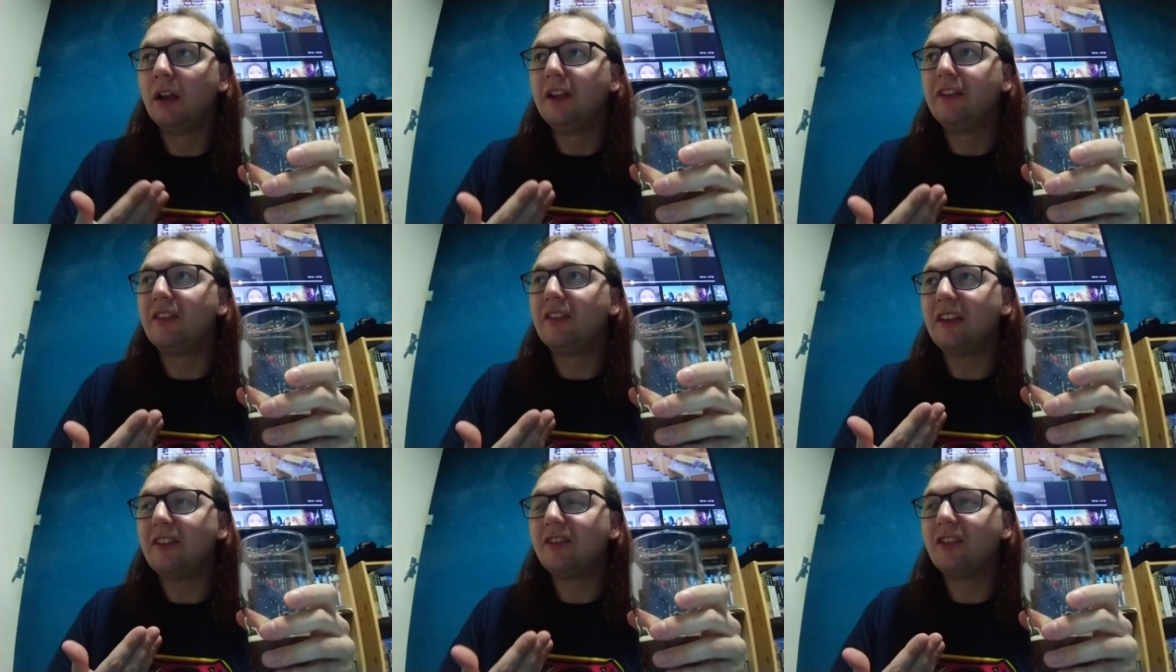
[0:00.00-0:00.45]

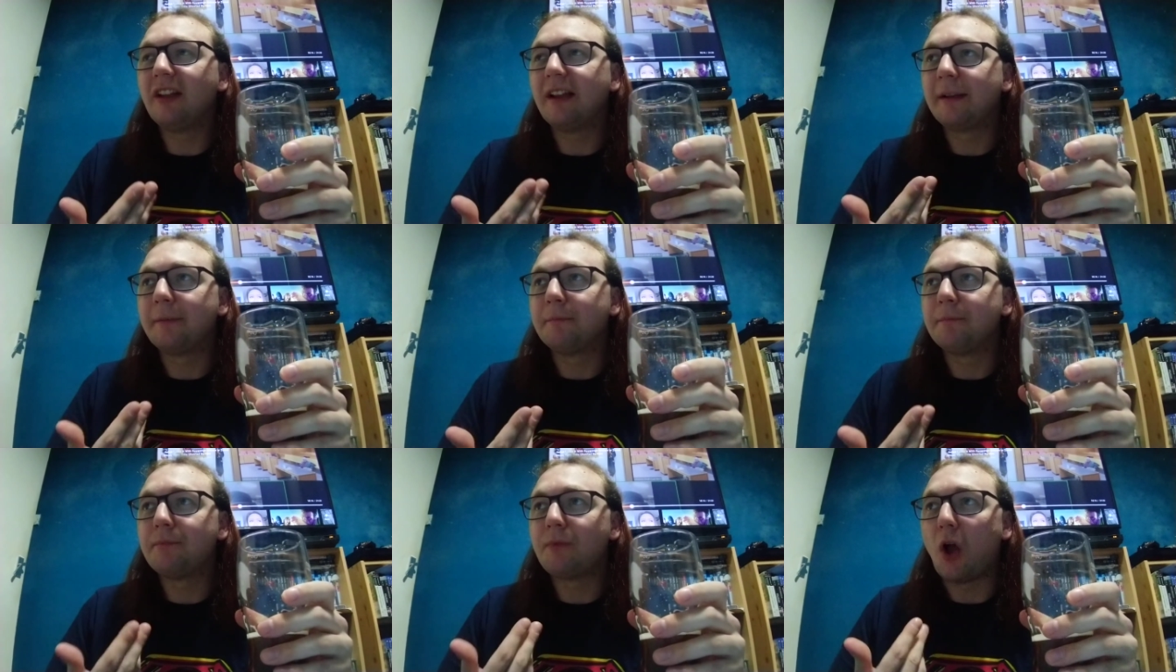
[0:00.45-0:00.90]
It tastes
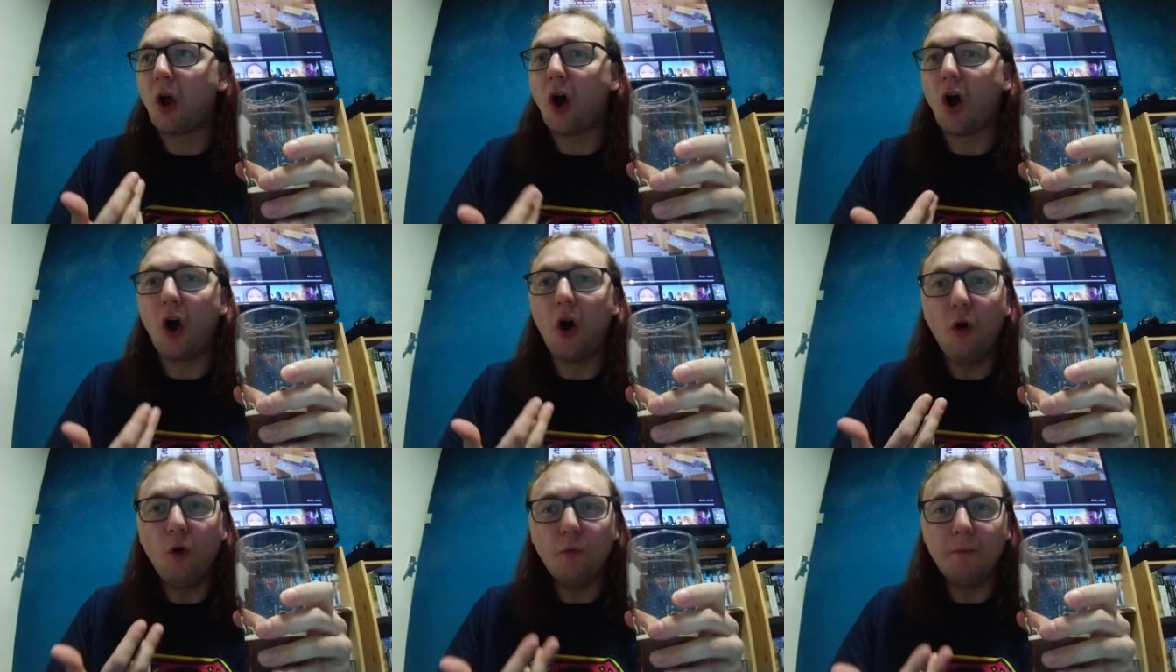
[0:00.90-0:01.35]
like
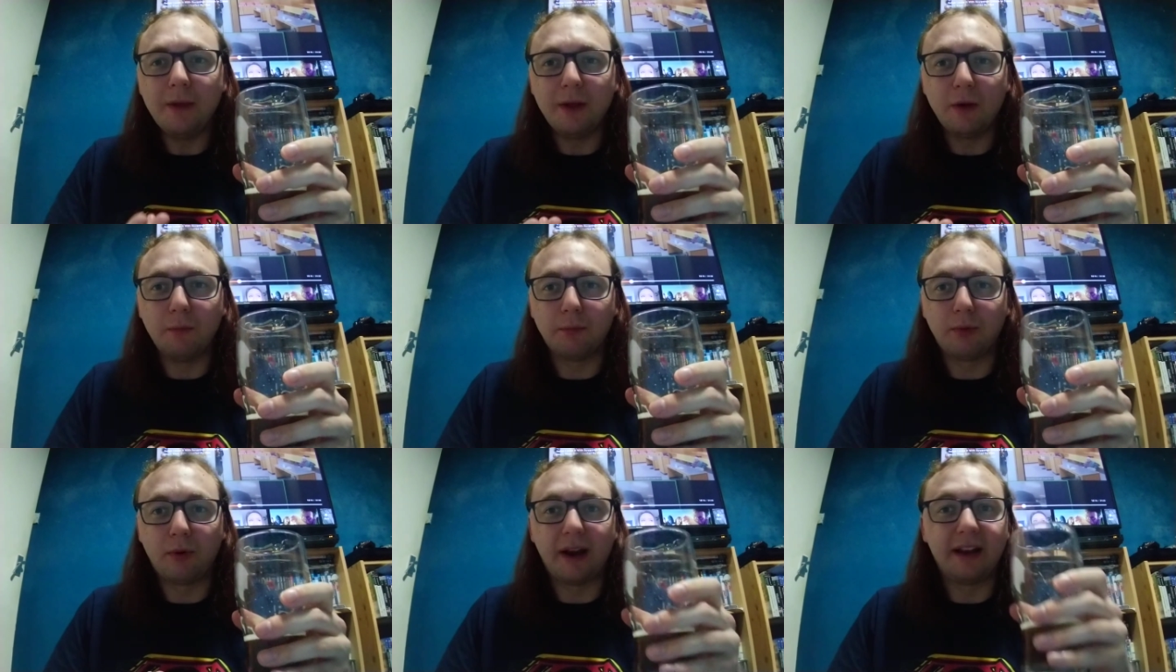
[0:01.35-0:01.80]

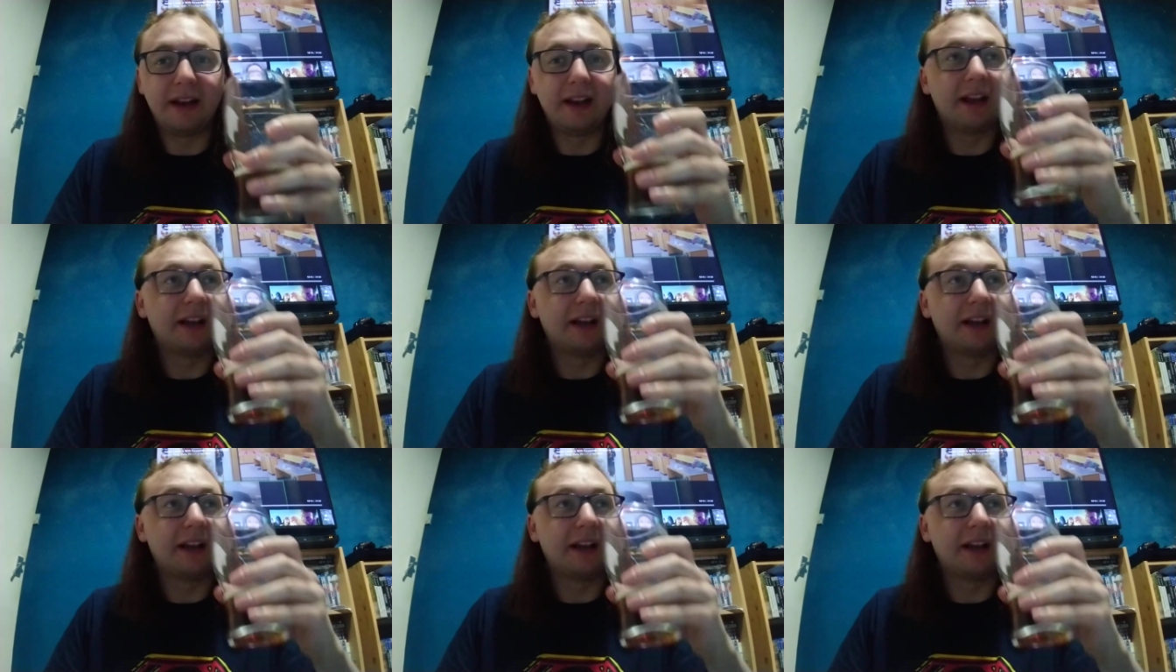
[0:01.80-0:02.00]
wholemeal bread,